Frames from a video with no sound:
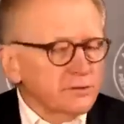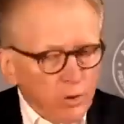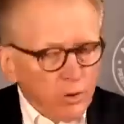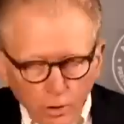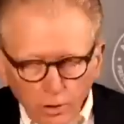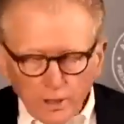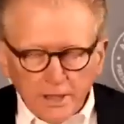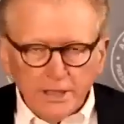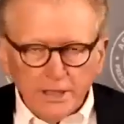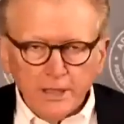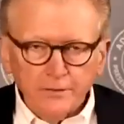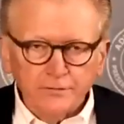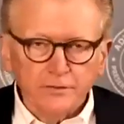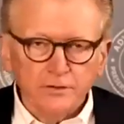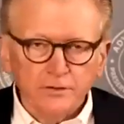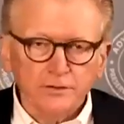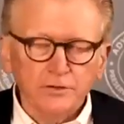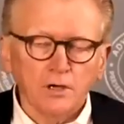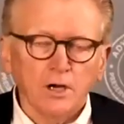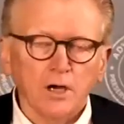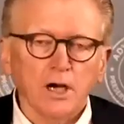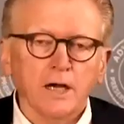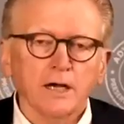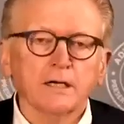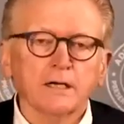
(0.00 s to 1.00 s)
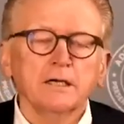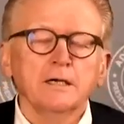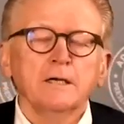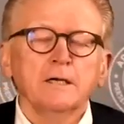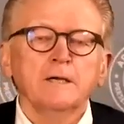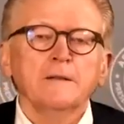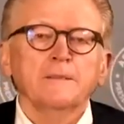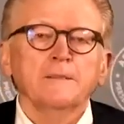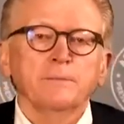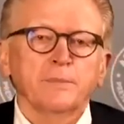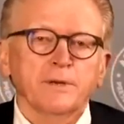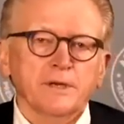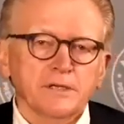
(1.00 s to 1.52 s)
totally different talk,
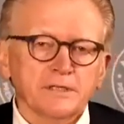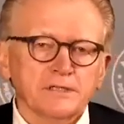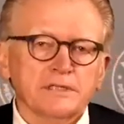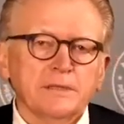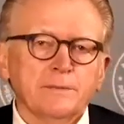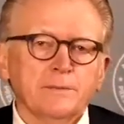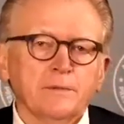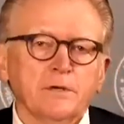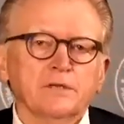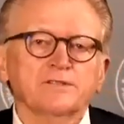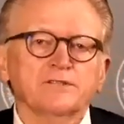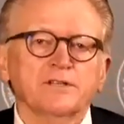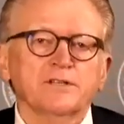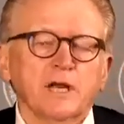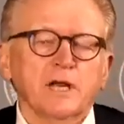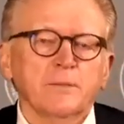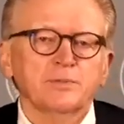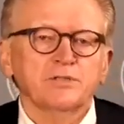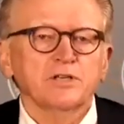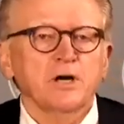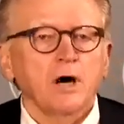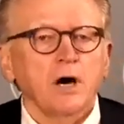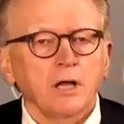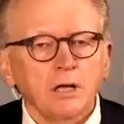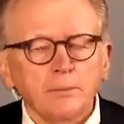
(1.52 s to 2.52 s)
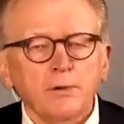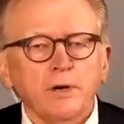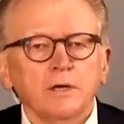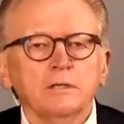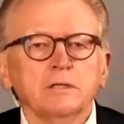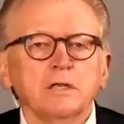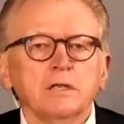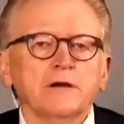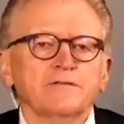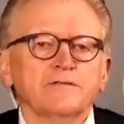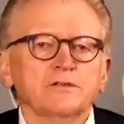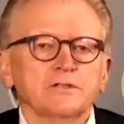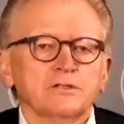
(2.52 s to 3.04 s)
but a similar setup. It's all
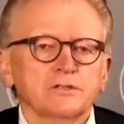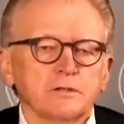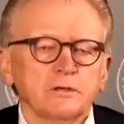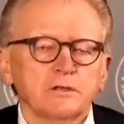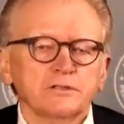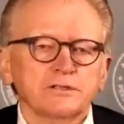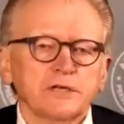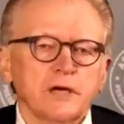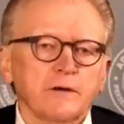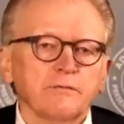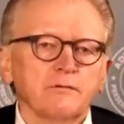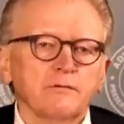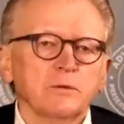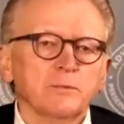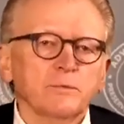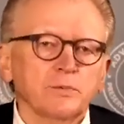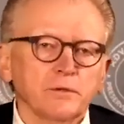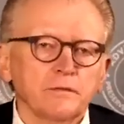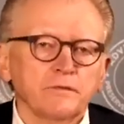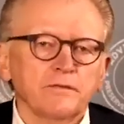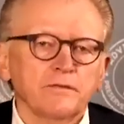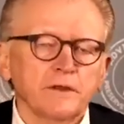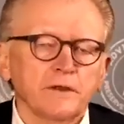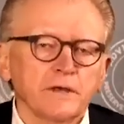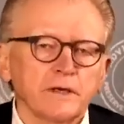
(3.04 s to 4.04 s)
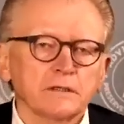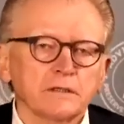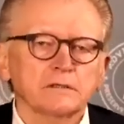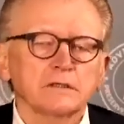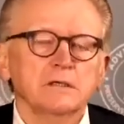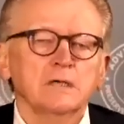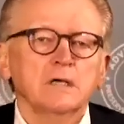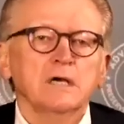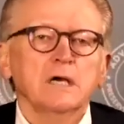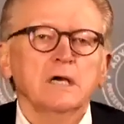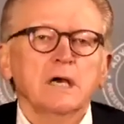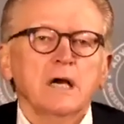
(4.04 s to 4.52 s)
about life insurance, how to improve things.